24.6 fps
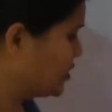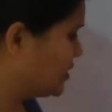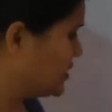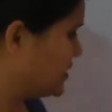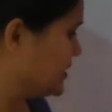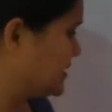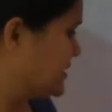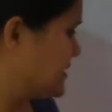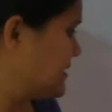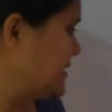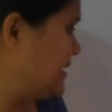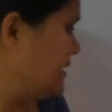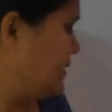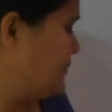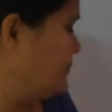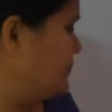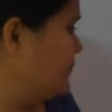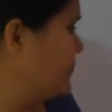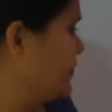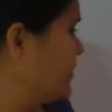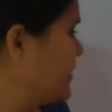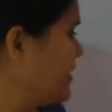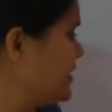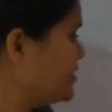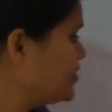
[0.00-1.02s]
see,
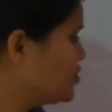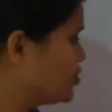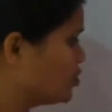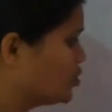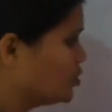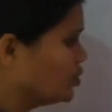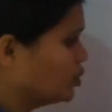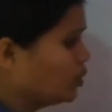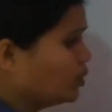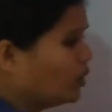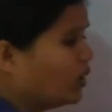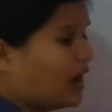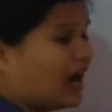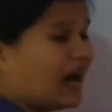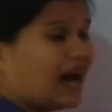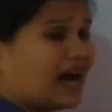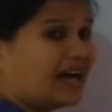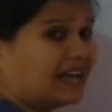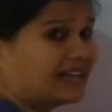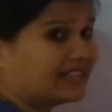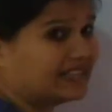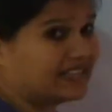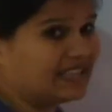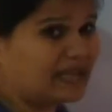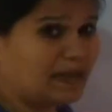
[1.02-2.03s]
these two
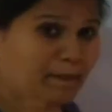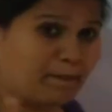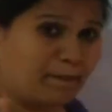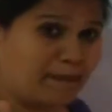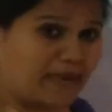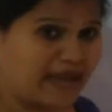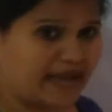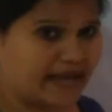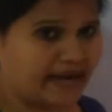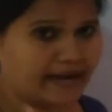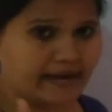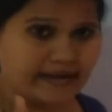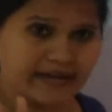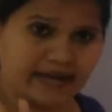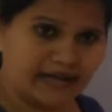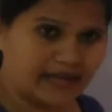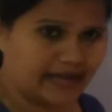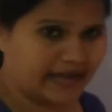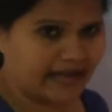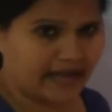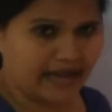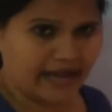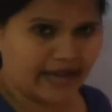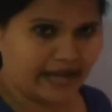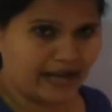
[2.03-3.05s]
are the parental
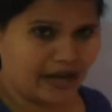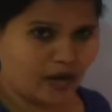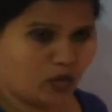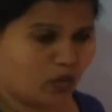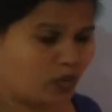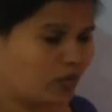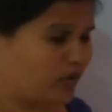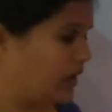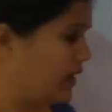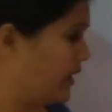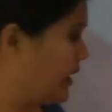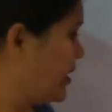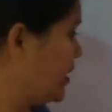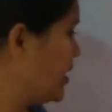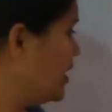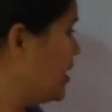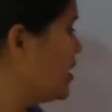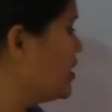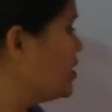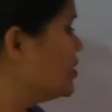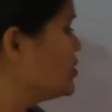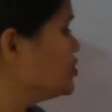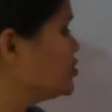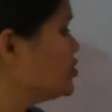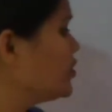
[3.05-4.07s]
DNA only.
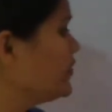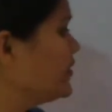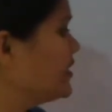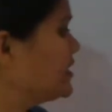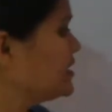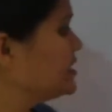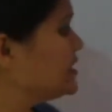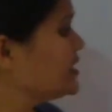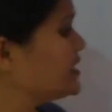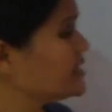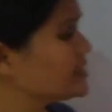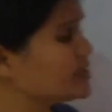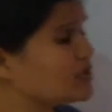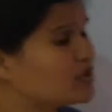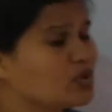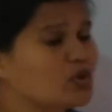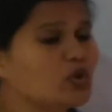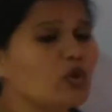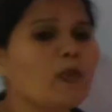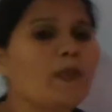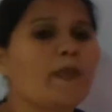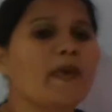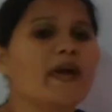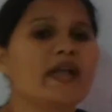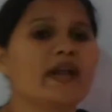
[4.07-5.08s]
So with these
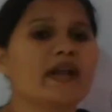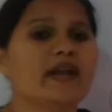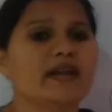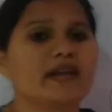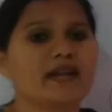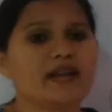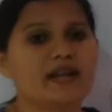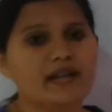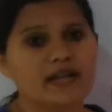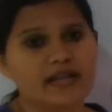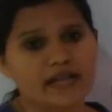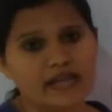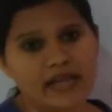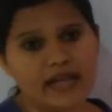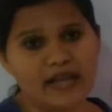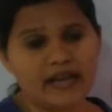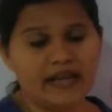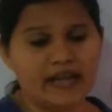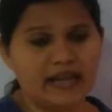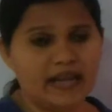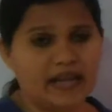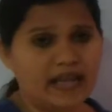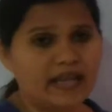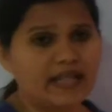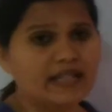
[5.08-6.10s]
two parental
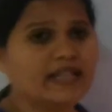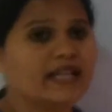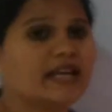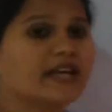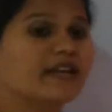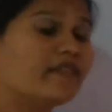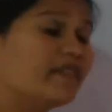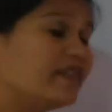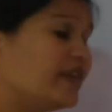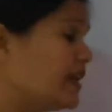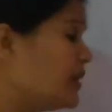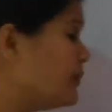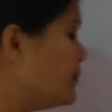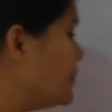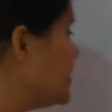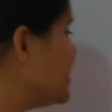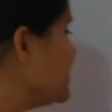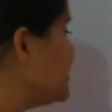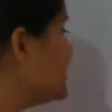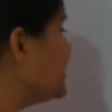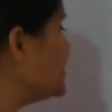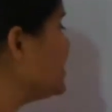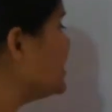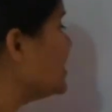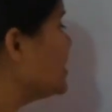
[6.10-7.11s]
DNA, there will be
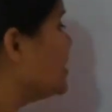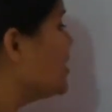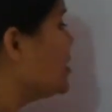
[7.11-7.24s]
the